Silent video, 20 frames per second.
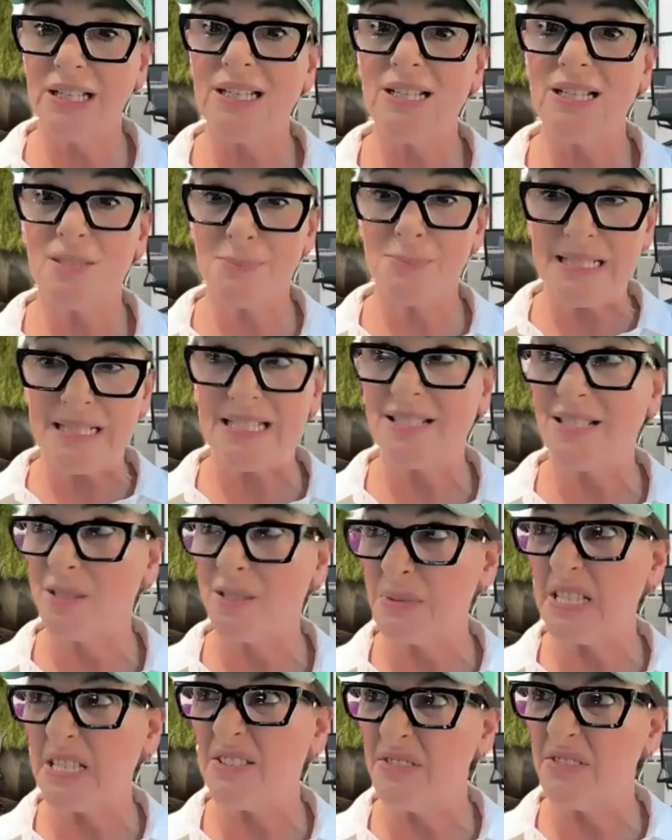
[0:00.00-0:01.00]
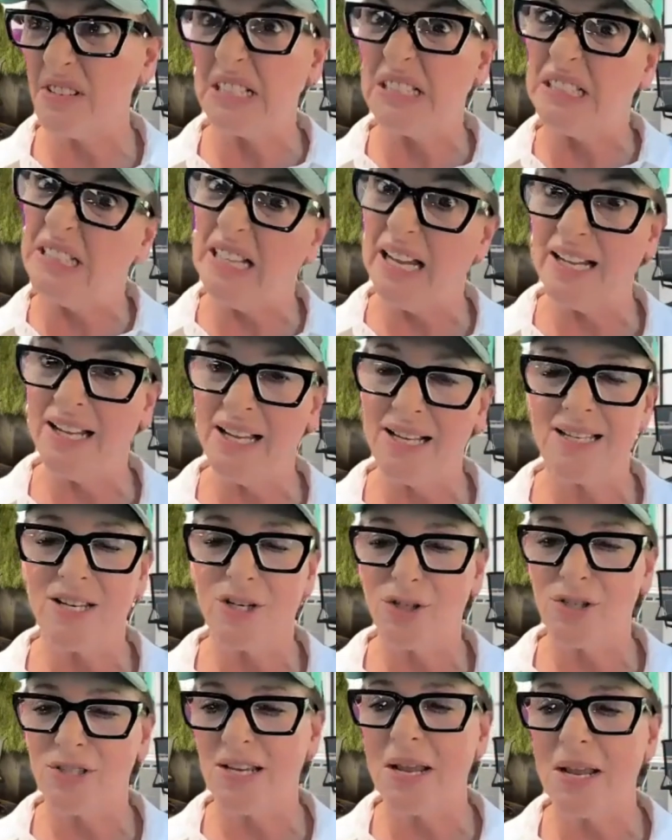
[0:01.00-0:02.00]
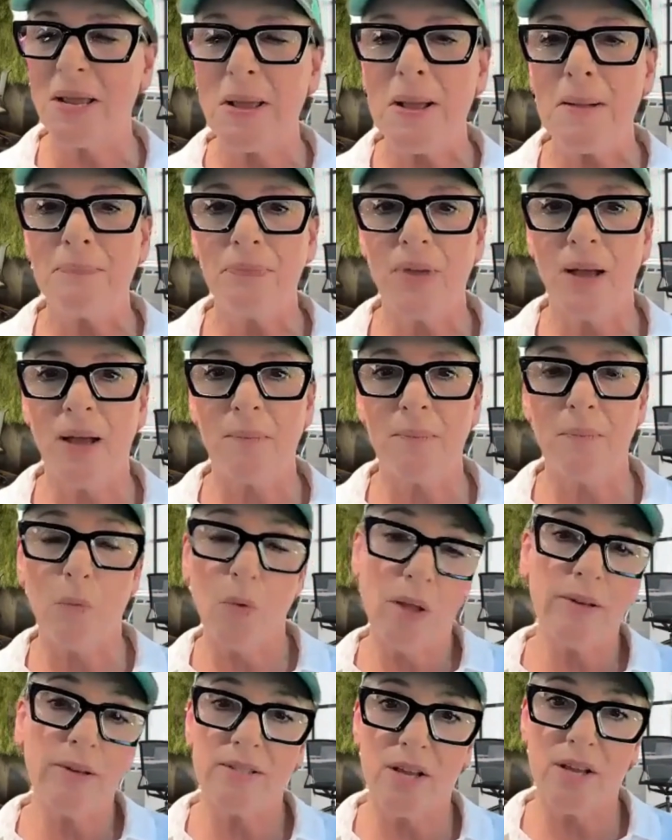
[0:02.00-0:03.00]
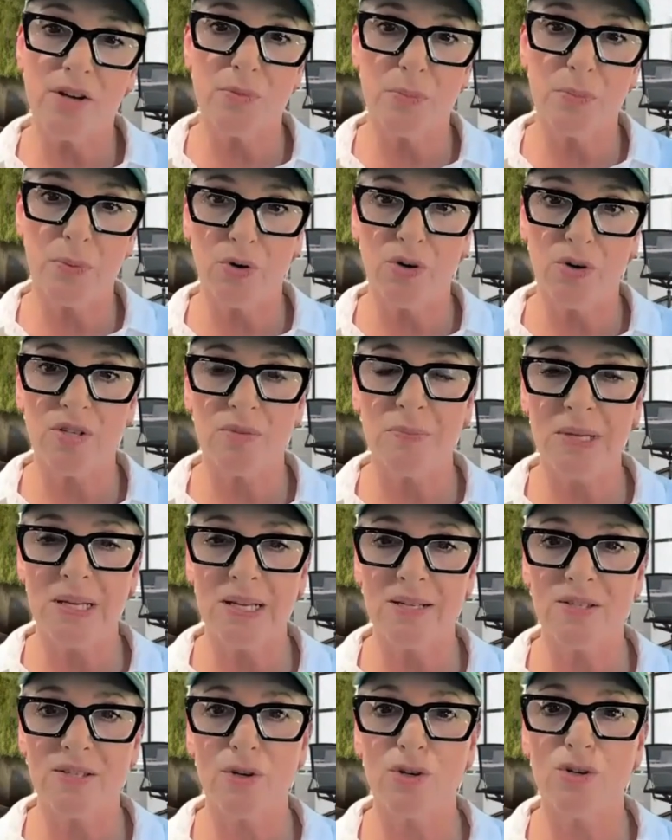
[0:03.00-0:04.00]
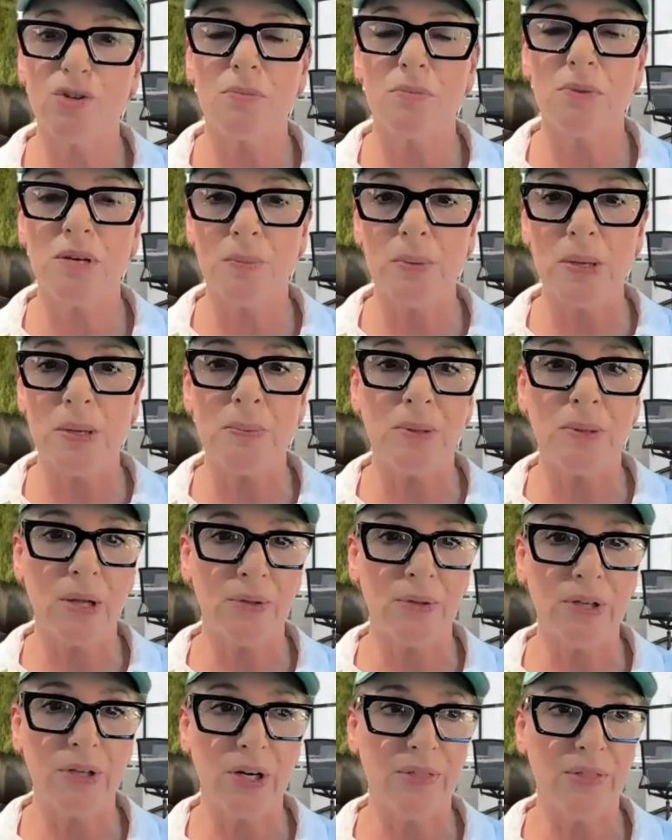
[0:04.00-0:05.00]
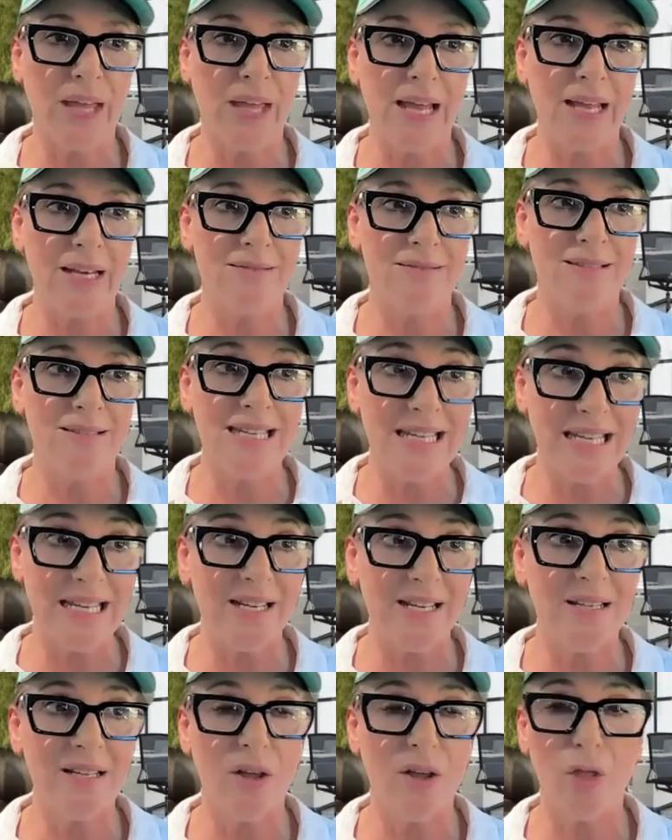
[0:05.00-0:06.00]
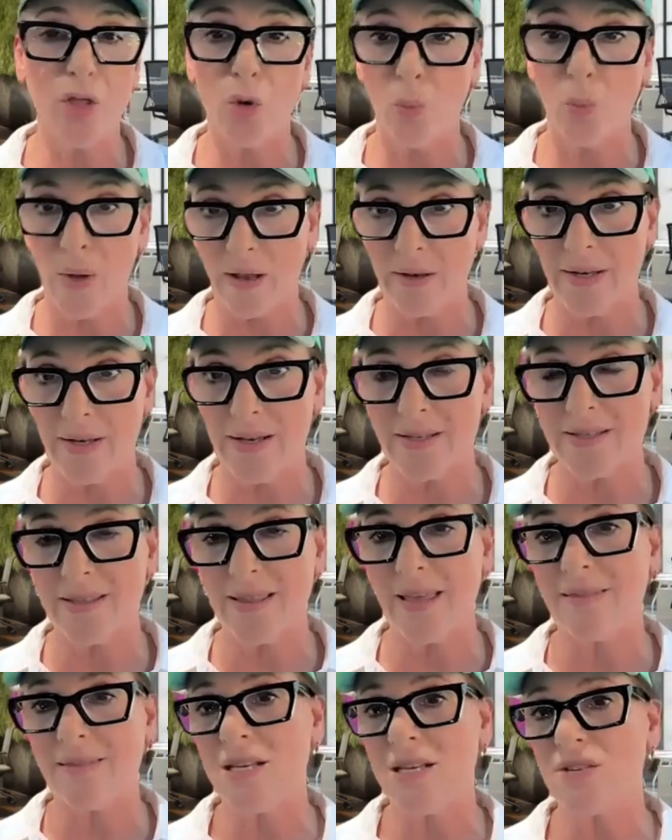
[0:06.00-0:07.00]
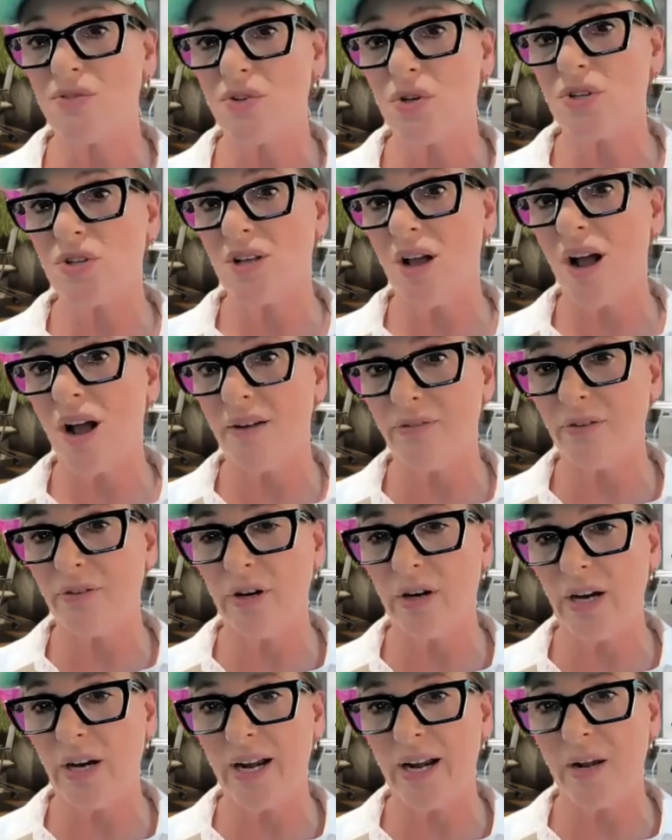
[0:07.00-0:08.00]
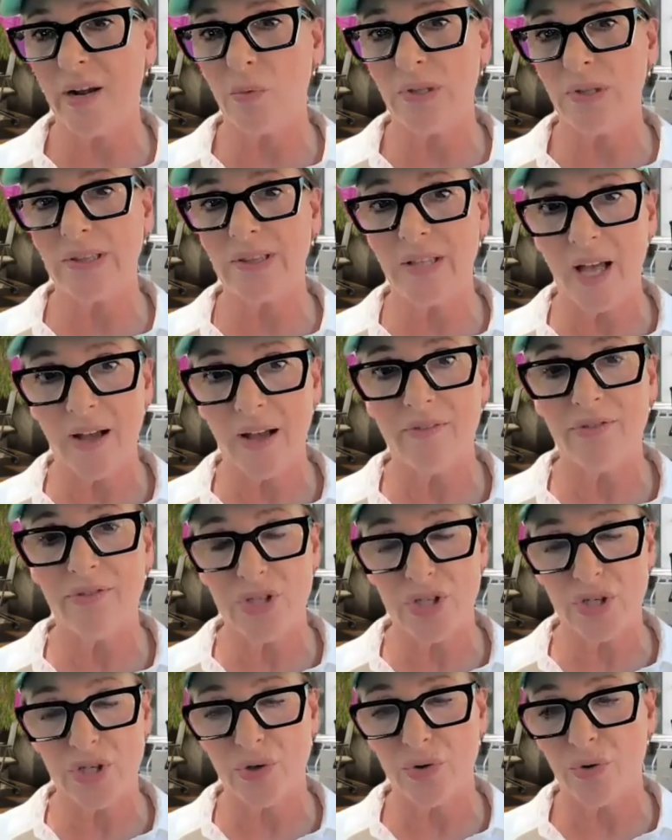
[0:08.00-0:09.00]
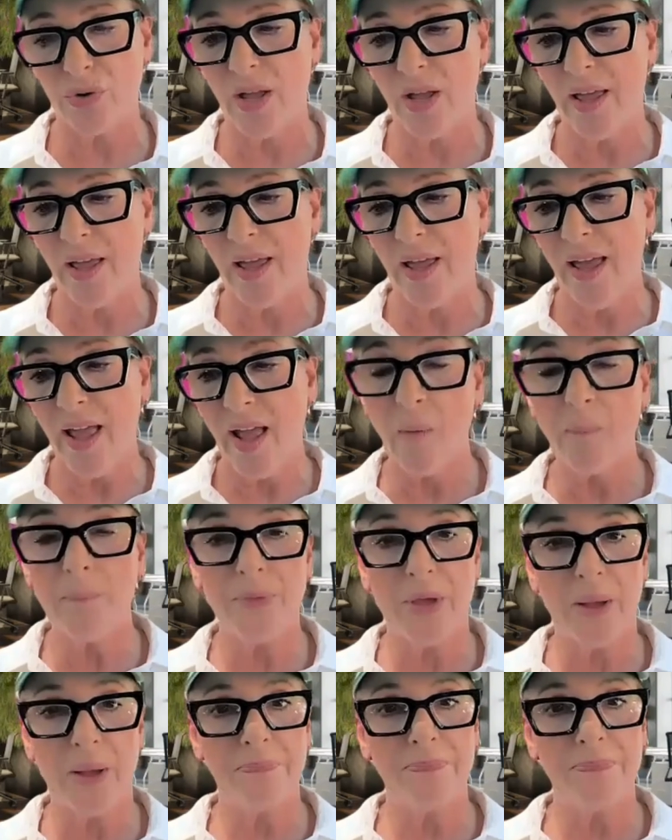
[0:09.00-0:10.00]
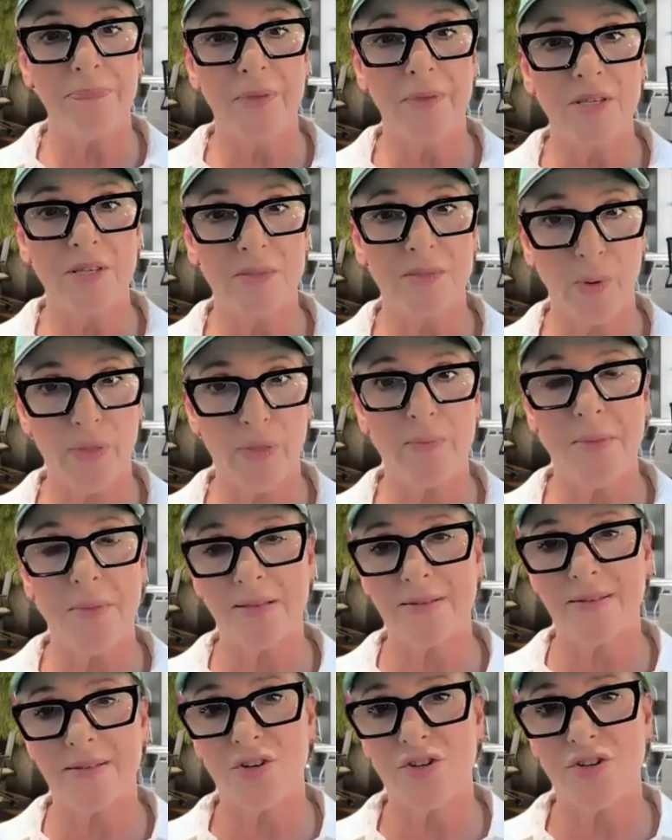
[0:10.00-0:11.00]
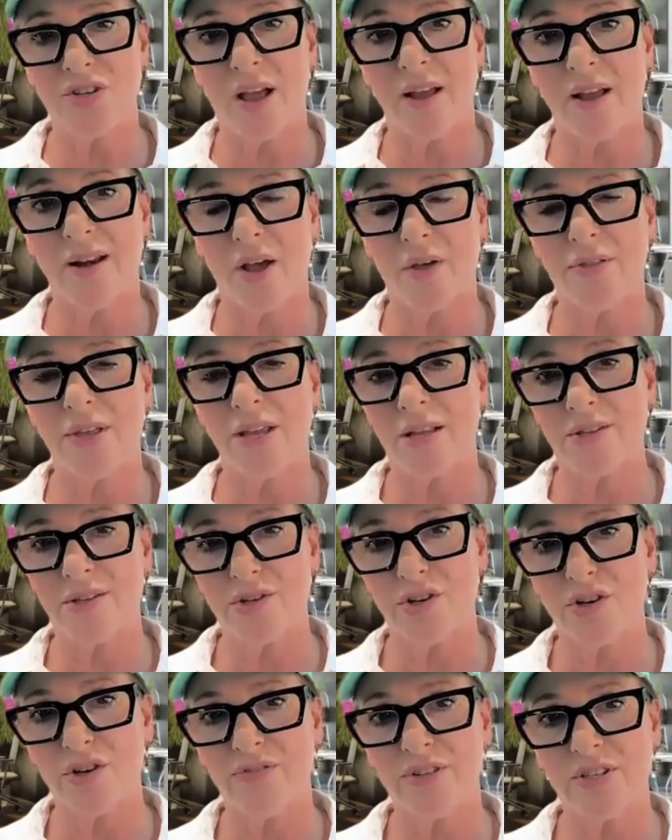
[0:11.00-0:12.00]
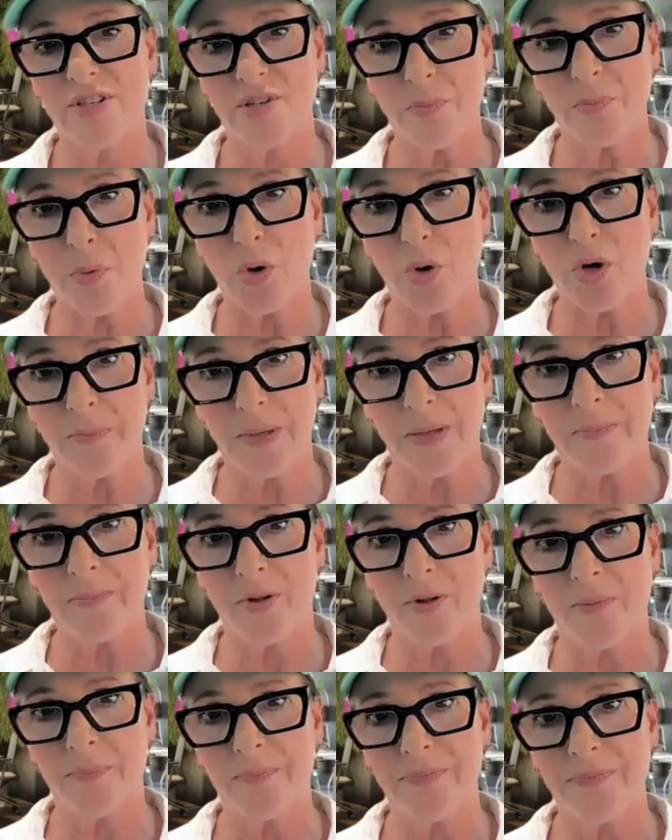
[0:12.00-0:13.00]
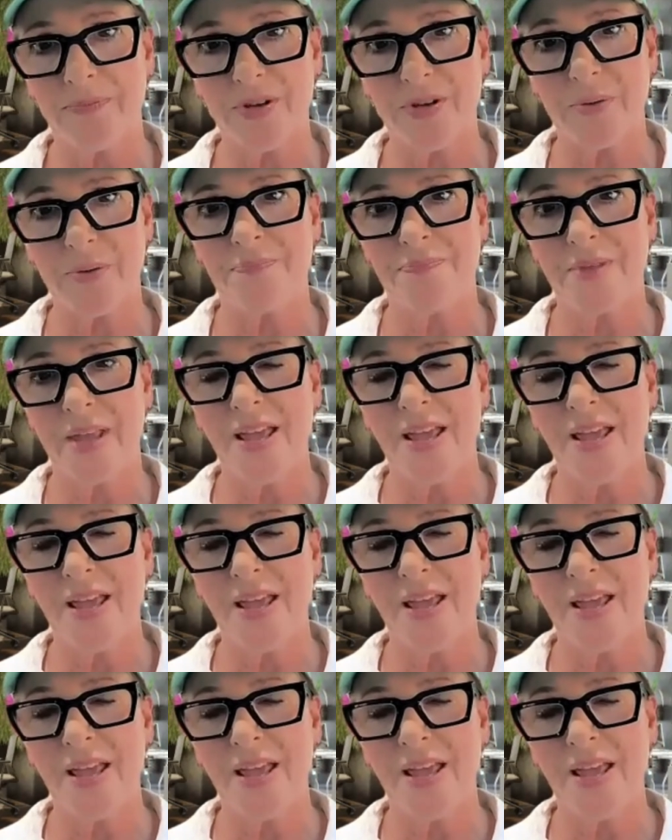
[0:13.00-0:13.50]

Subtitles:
specifically, I guess I should say, wellness entrepreneurs, because there's so many people out there that need the wellness that these folks offer. And I would love to help them spread the message on how they can serve and support people. So